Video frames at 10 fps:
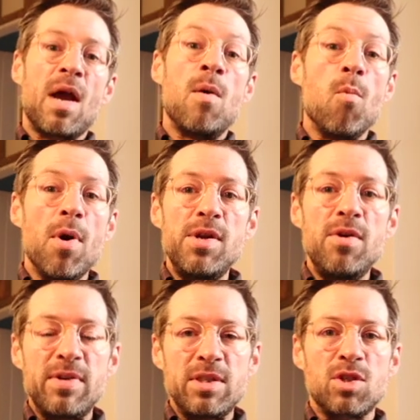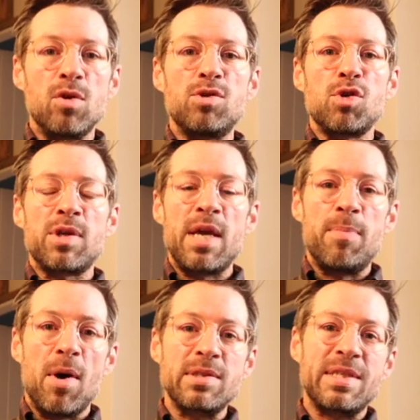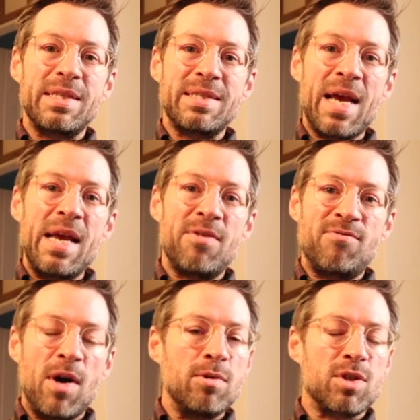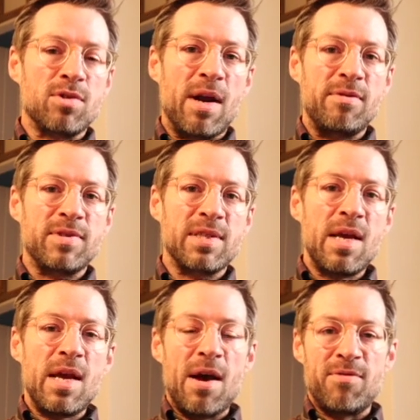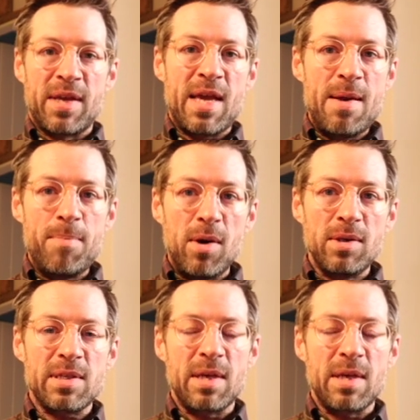And when you've installed your key box, take photographs of the key box.